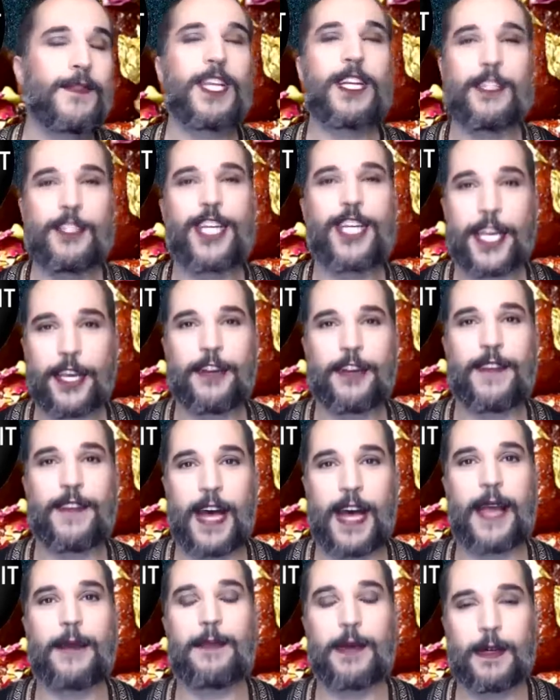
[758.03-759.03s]
check your
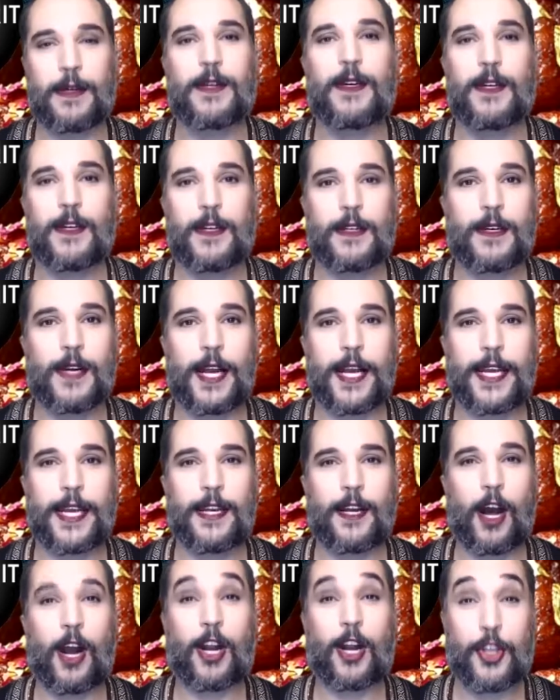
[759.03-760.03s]
vibe,
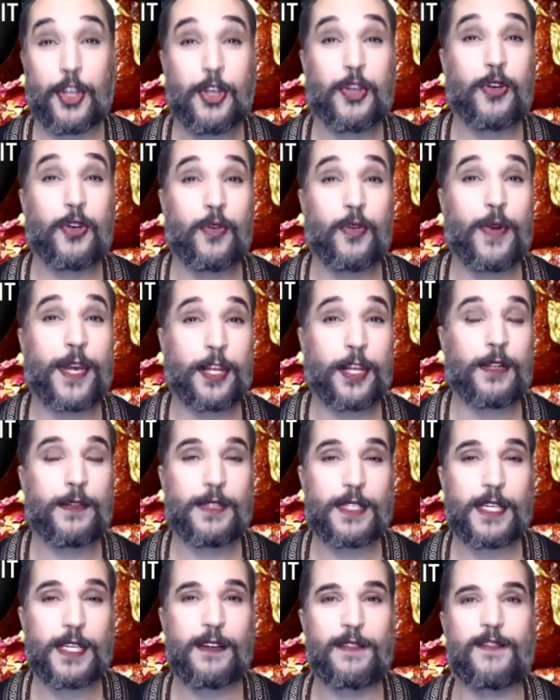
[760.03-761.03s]
right? Are you
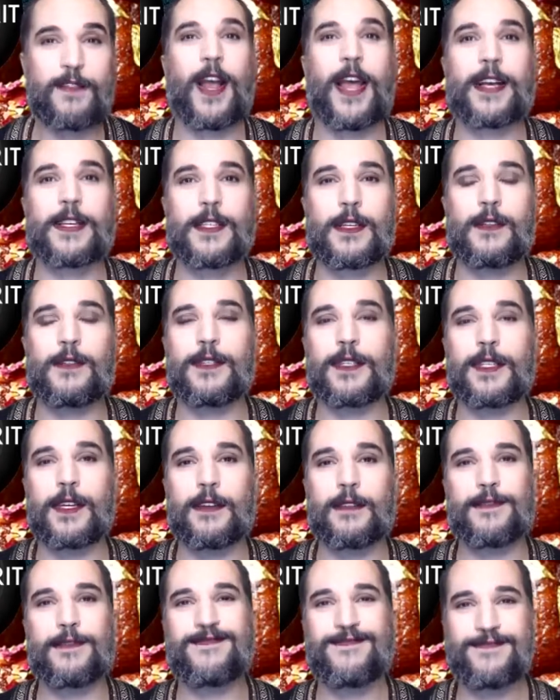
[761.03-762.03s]
inclusive or
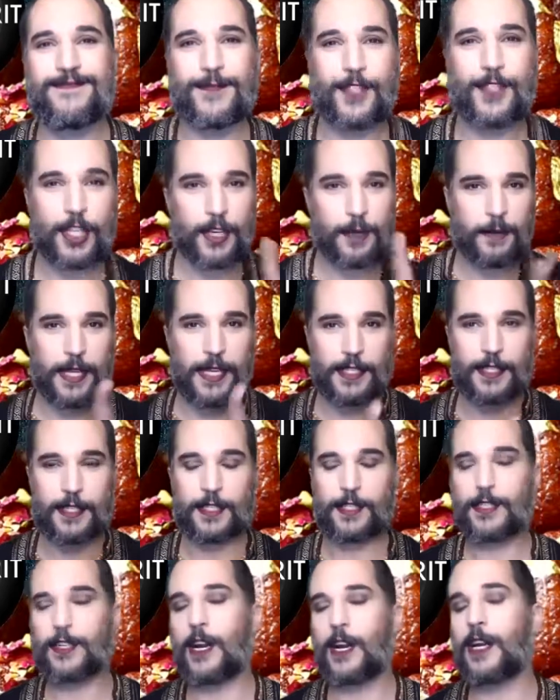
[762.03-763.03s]
exclusive? It's a good place to
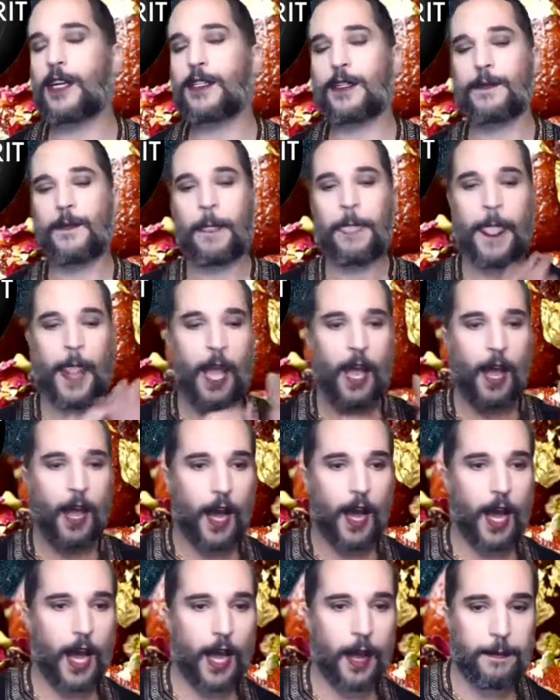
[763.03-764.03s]
start.
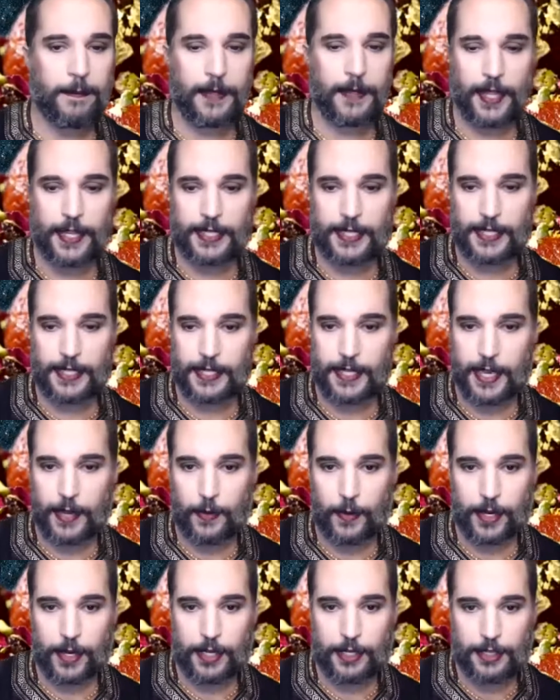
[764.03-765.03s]
Let's see.
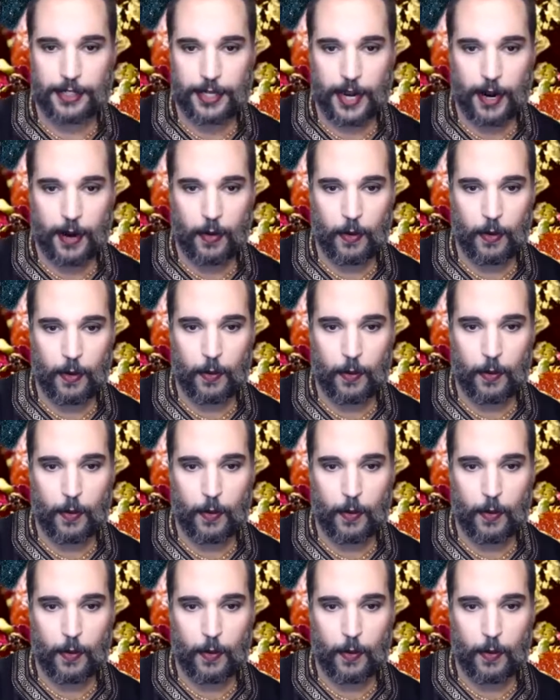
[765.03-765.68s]
We're going to share